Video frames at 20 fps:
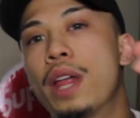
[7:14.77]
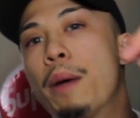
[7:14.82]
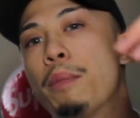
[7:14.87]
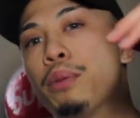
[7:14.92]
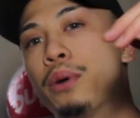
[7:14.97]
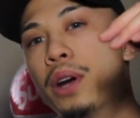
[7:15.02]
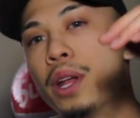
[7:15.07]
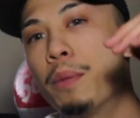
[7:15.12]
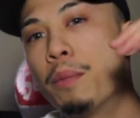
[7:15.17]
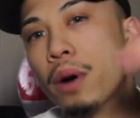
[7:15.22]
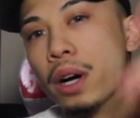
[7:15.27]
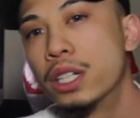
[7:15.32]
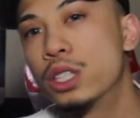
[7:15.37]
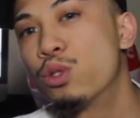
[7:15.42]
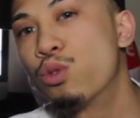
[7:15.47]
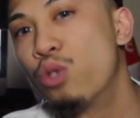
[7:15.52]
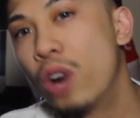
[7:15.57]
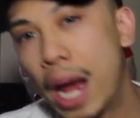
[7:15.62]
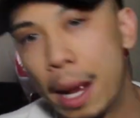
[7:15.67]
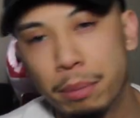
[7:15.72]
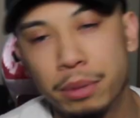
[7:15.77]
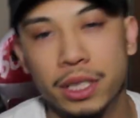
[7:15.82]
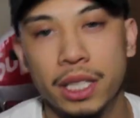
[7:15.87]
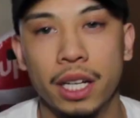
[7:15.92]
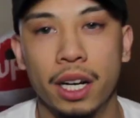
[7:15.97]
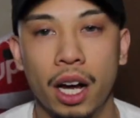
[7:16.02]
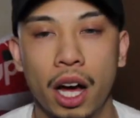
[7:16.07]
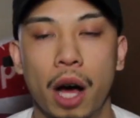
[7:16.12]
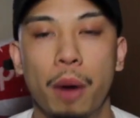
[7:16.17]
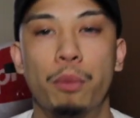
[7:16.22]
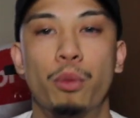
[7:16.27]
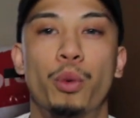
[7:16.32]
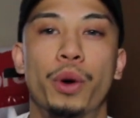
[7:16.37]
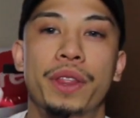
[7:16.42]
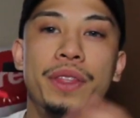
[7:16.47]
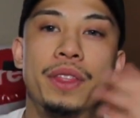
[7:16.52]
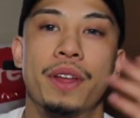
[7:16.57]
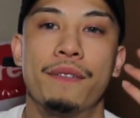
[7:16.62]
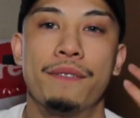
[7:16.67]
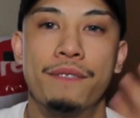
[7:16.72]
that pretty much wraps it up
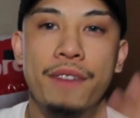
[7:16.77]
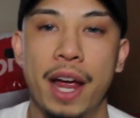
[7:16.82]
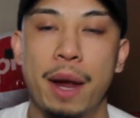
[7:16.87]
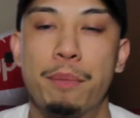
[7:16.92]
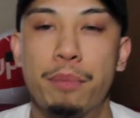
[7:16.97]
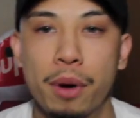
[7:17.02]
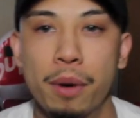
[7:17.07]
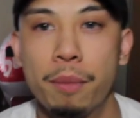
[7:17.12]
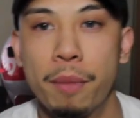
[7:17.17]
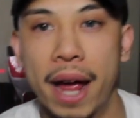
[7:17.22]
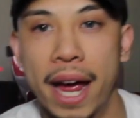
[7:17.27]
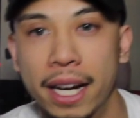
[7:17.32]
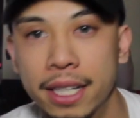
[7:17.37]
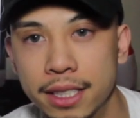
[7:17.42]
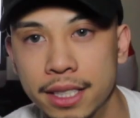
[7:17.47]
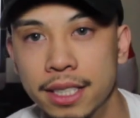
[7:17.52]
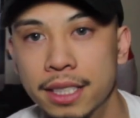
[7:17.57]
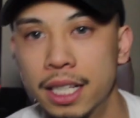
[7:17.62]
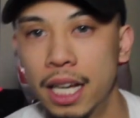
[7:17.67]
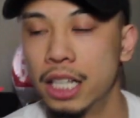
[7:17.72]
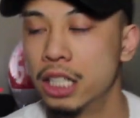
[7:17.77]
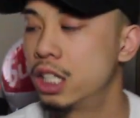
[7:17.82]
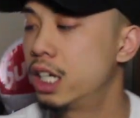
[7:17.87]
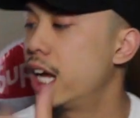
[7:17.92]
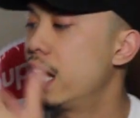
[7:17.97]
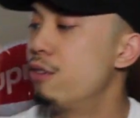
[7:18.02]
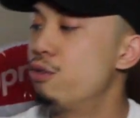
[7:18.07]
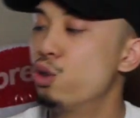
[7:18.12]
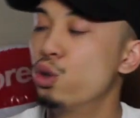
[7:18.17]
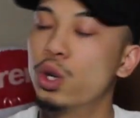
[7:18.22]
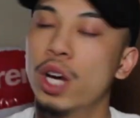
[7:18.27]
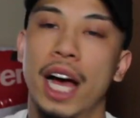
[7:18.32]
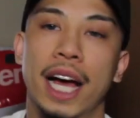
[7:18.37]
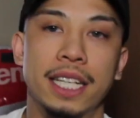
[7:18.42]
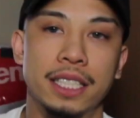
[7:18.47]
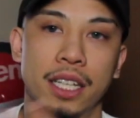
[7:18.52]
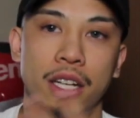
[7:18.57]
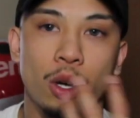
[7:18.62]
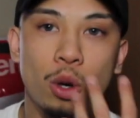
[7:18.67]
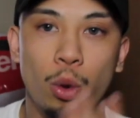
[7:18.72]
with the Vapormaxes. I gave you
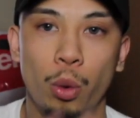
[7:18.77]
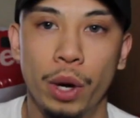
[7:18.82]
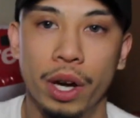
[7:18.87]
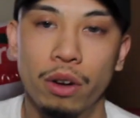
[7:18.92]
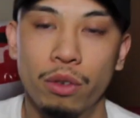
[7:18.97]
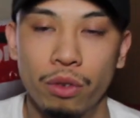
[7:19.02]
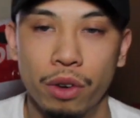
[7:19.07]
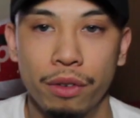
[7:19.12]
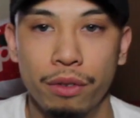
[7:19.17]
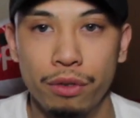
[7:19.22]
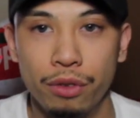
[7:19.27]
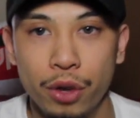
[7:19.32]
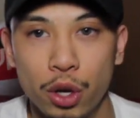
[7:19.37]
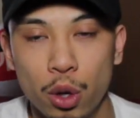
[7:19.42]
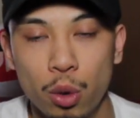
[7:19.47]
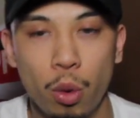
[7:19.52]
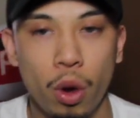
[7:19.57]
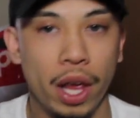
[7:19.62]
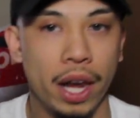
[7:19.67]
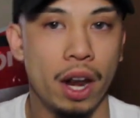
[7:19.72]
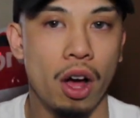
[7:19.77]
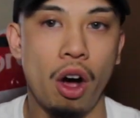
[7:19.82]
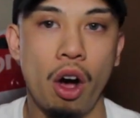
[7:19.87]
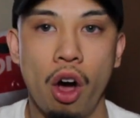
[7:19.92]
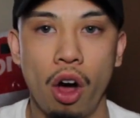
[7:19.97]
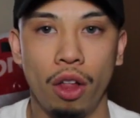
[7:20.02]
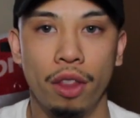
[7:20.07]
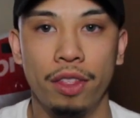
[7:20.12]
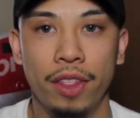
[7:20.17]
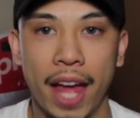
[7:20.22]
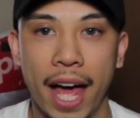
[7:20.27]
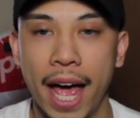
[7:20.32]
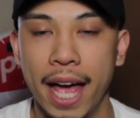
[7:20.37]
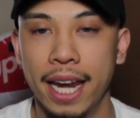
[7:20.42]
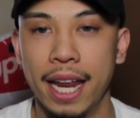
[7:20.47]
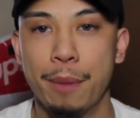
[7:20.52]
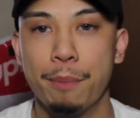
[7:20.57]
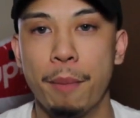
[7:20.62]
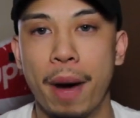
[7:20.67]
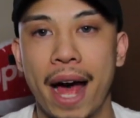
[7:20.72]
guys a quick review and all
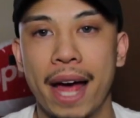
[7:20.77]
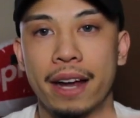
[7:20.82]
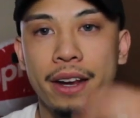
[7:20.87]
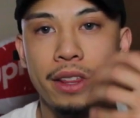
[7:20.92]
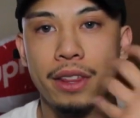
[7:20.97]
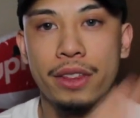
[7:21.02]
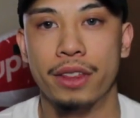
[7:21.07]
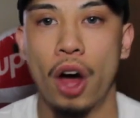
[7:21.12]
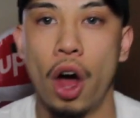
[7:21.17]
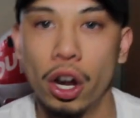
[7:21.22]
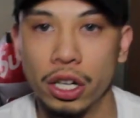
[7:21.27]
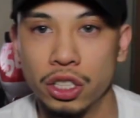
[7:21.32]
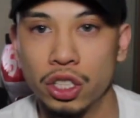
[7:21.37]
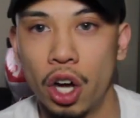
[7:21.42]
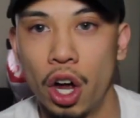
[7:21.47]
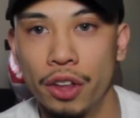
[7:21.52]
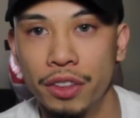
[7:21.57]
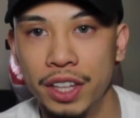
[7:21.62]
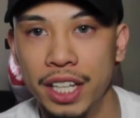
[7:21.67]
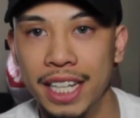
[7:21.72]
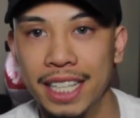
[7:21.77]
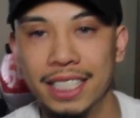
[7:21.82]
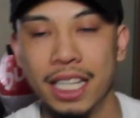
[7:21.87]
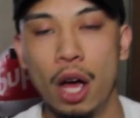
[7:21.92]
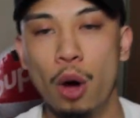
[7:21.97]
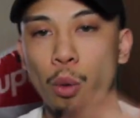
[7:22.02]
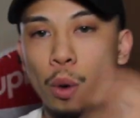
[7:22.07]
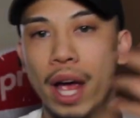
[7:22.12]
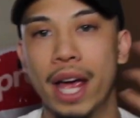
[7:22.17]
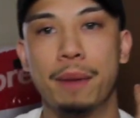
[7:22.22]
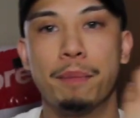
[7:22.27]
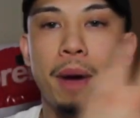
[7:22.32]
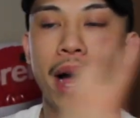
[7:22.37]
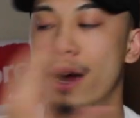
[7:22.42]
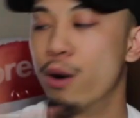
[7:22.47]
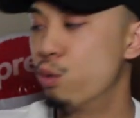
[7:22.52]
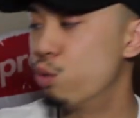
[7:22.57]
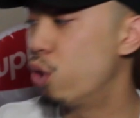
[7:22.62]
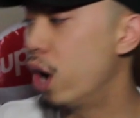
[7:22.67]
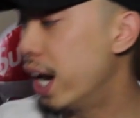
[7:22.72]
that and my thoughts on these and my
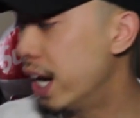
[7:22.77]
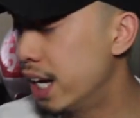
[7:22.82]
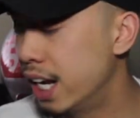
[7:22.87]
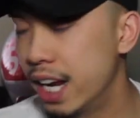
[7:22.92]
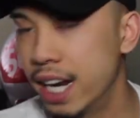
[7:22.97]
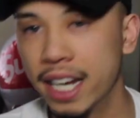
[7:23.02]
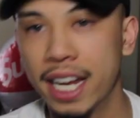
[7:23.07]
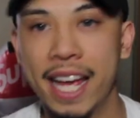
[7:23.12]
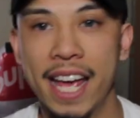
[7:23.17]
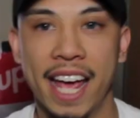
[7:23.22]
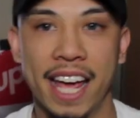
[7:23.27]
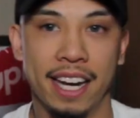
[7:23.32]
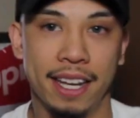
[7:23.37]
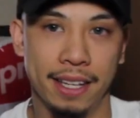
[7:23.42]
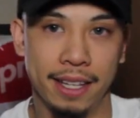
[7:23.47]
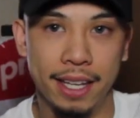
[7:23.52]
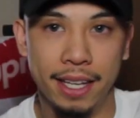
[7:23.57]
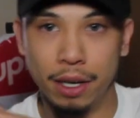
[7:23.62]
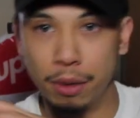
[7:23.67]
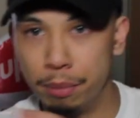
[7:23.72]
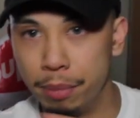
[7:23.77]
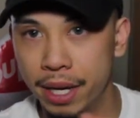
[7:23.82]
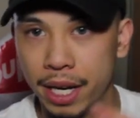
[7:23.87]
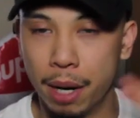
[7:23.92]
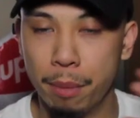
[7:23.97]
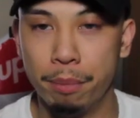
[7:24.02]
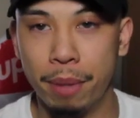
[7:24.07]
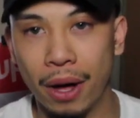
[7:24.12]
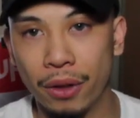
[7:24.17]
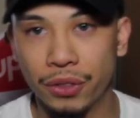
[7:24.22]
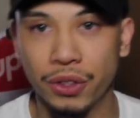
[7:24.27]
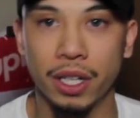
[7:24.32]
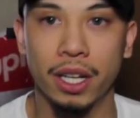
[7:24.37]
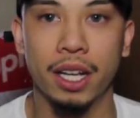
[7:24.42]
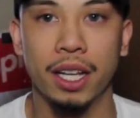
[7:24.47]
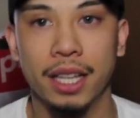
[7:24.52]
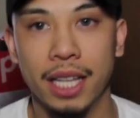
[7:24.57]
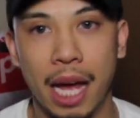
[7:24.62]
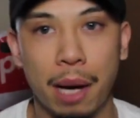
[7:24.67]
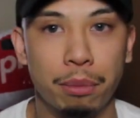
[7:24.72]
rating and a little bit about the
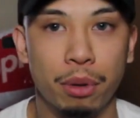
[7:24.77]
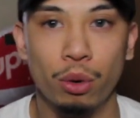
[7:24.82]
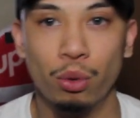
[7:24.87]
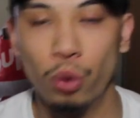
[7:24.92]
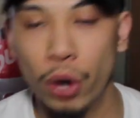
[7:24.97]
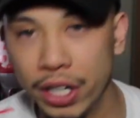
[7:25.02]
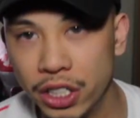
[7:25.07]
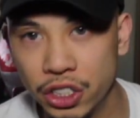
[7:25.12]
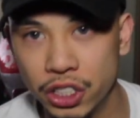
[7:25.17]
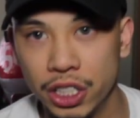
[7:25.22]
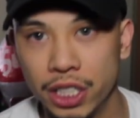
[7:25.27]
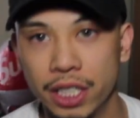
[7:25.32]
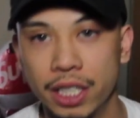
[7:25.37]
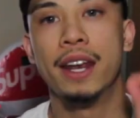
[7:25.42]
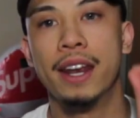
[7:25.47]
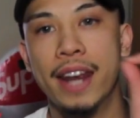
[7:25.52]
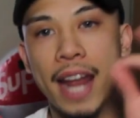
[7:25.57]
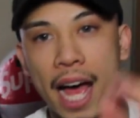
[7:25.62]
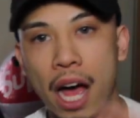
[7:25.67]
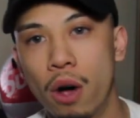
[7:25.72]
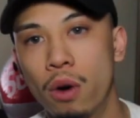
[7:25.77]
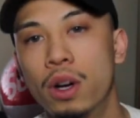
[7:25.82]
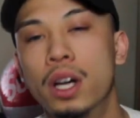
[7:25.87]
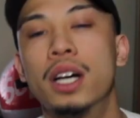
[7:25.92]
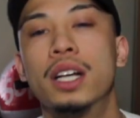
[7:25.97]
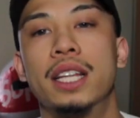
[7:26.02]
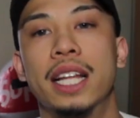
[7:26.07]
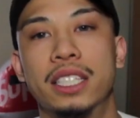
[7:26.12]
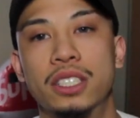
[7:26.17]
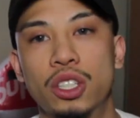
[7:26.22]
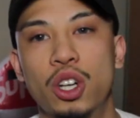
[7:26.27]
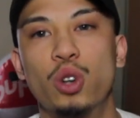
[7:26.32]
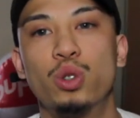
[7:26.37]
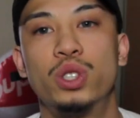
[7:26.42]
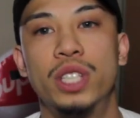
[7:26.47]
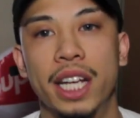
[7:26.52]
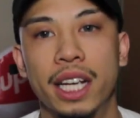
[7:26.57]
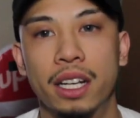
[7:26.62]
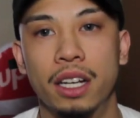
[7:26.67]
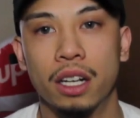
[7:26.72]
collaboration. Now let's go
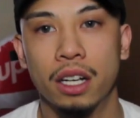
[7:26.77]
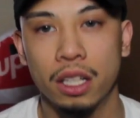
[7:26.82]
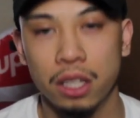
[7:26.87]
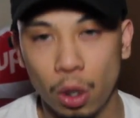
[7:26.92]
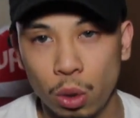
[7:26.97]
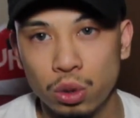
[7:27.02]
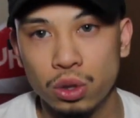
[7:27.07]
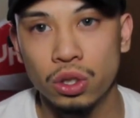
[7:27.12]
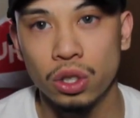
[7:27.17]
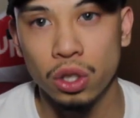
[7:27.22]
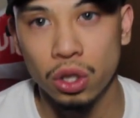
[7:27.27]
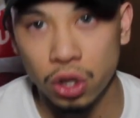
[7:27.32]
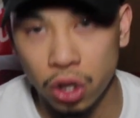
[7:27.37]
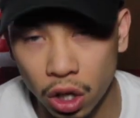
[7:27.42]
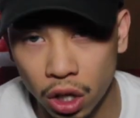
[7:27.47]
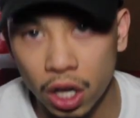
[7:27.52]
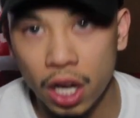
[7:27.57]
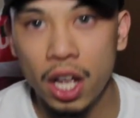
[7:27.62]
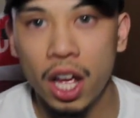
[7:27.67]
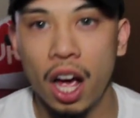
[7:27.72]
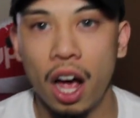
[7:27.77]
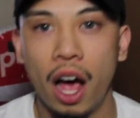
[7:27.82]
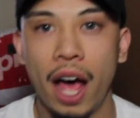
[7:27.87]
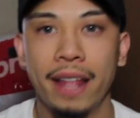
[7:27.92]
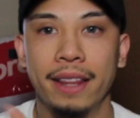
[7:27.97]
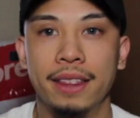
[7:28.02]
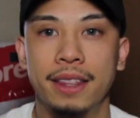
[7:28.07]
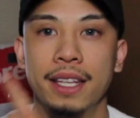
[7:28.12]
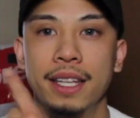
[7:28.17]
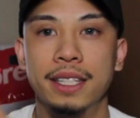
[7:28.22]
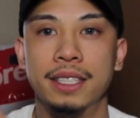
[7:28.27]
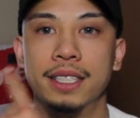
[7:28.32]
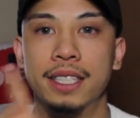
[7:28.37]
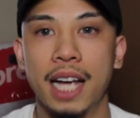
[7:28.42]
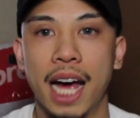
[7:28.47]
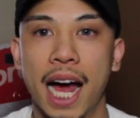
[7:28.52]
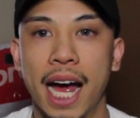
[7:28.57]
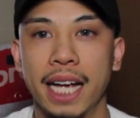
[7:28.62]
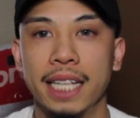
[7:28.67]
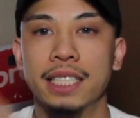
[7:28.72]
take a closer look at these
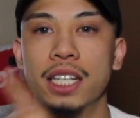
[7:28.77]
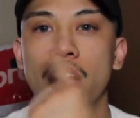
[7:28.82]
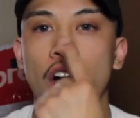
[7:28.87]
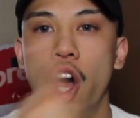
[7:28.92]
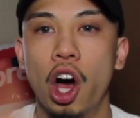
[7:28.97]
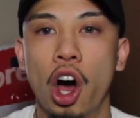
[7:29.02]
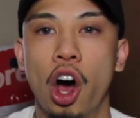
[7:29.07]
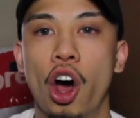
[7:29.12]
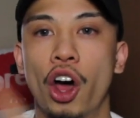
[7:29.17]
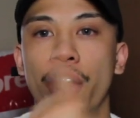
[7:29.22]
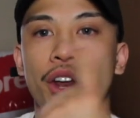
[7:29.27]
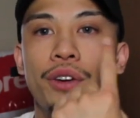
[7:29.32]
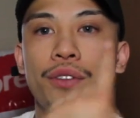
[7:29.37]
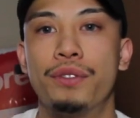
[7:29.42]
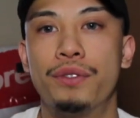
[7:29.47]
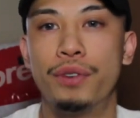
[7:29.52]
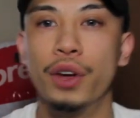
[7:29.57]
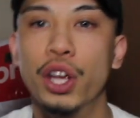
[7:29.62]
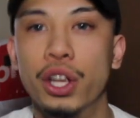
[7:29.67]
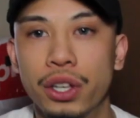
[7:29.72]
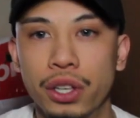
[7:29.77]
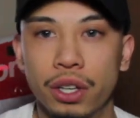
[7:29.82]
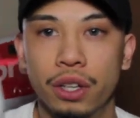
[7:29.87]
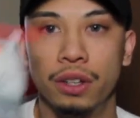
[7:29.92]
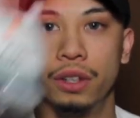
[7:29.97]
guys on feet.